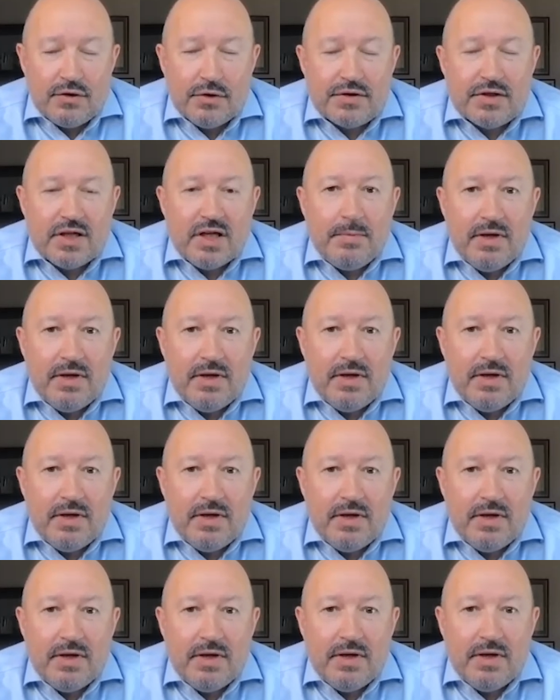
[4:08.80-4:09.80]
So it's going to be a
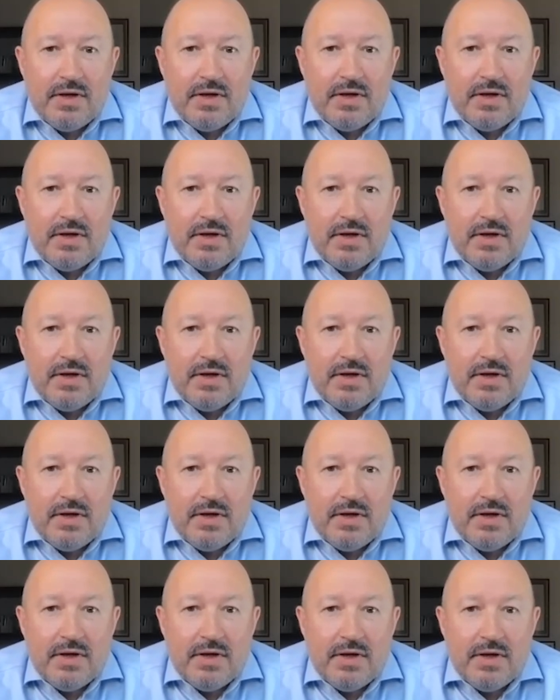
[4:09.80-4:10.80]
very live issue
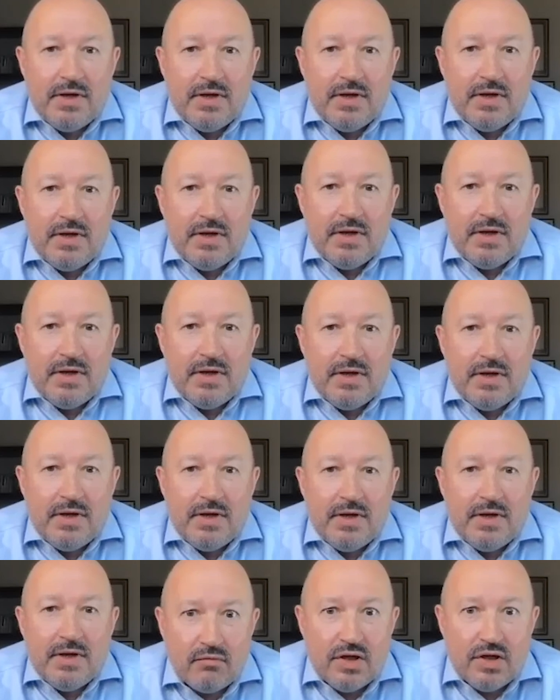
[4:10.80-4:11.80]
for corporates,
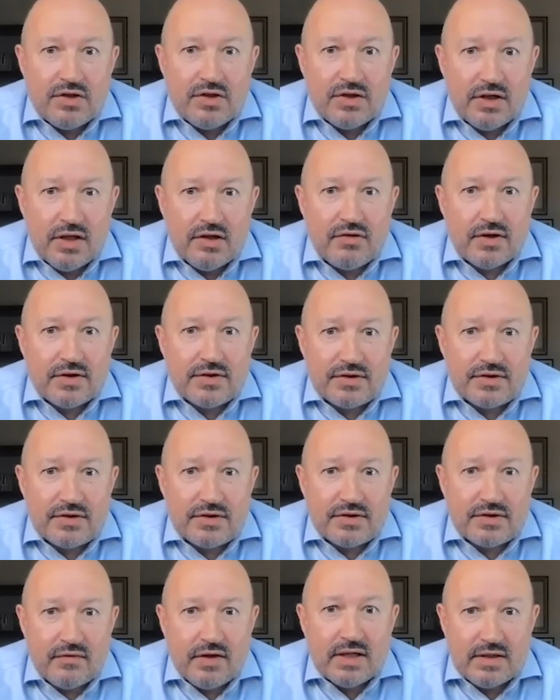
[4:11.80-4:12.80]
given the reach and interest
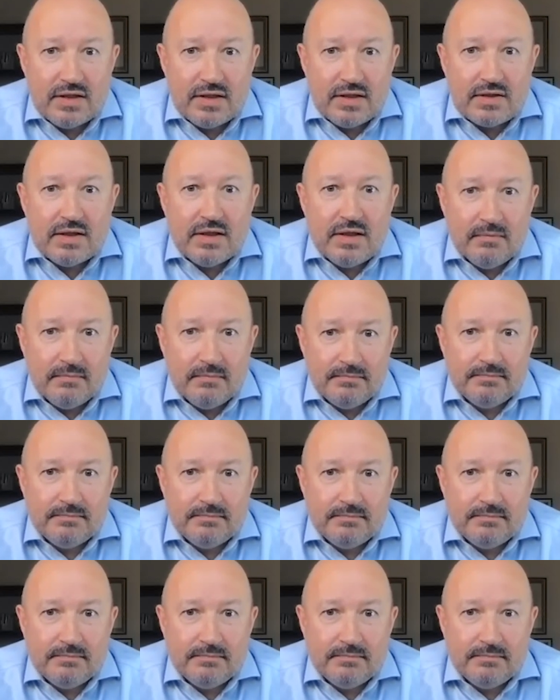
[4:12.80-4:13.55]
of the SEC.